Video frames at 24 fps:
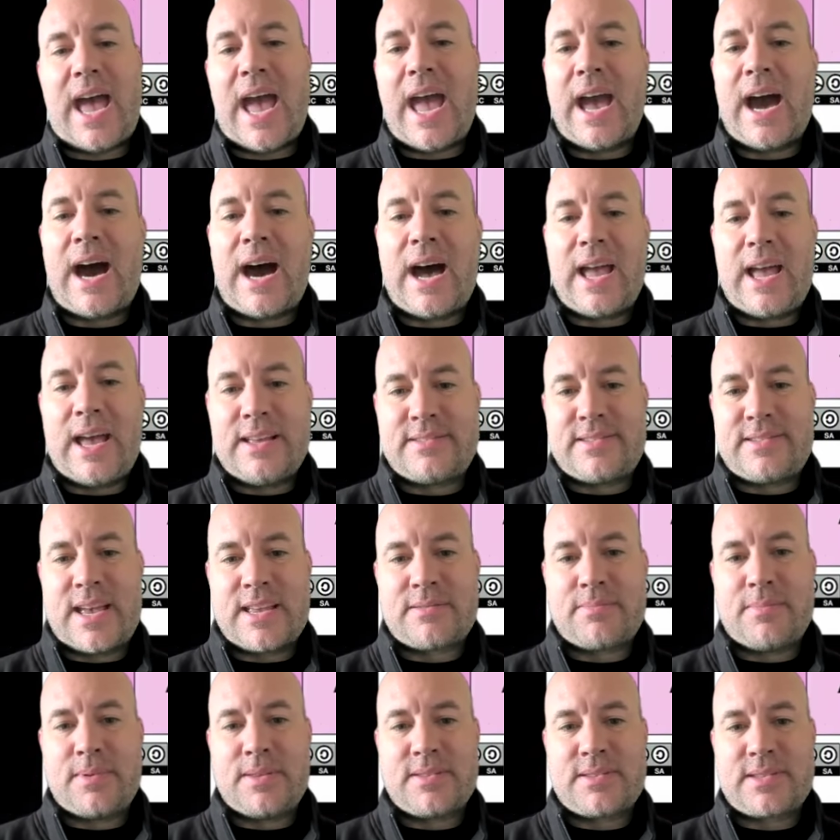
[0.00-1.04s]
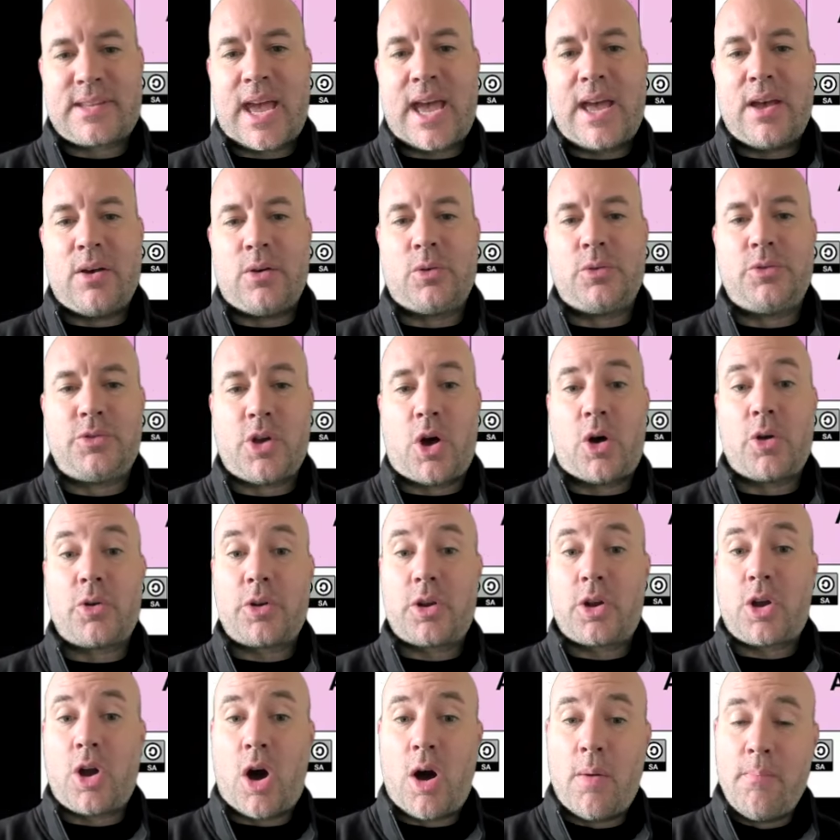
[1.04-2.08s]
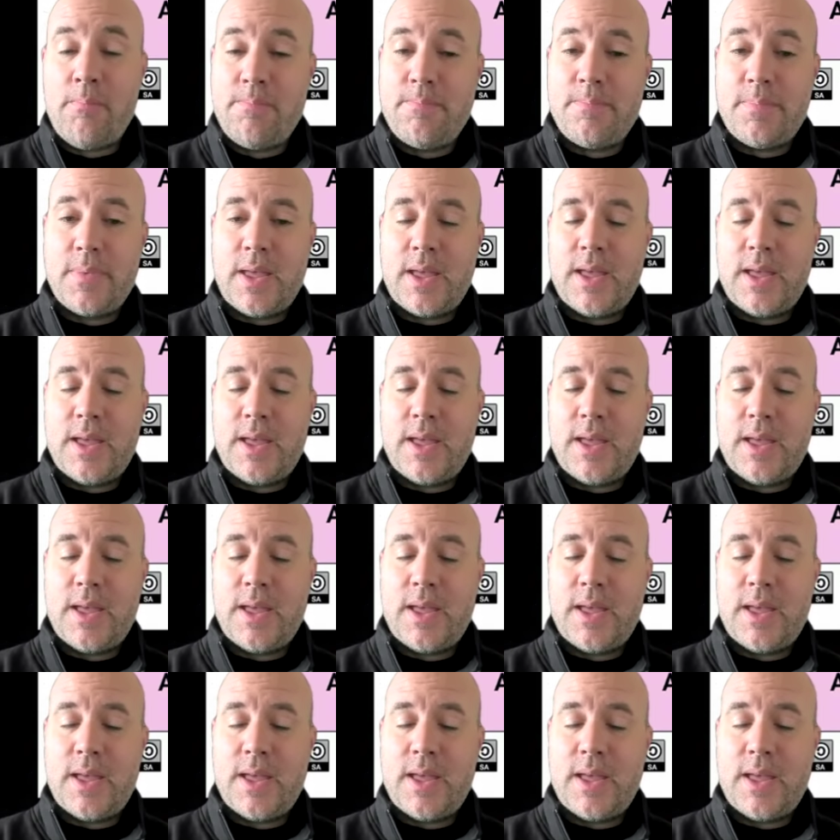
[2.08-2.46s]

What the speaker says: aiassessmentscale.com.